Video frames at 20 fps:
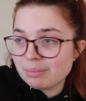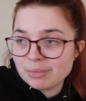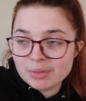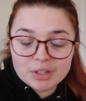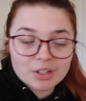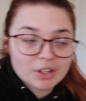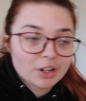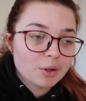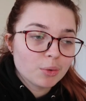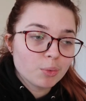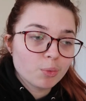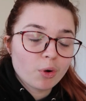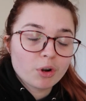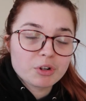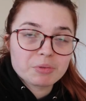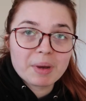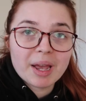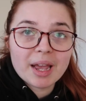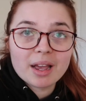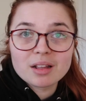you know,
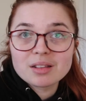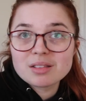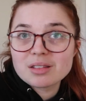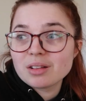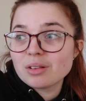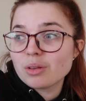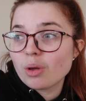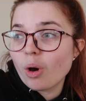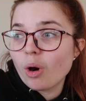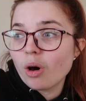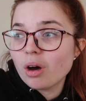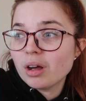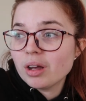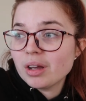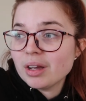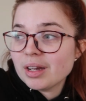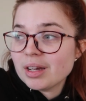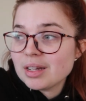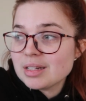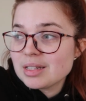washed my hands a lot,
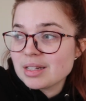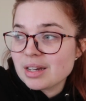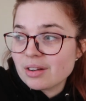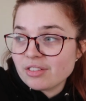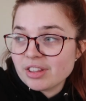did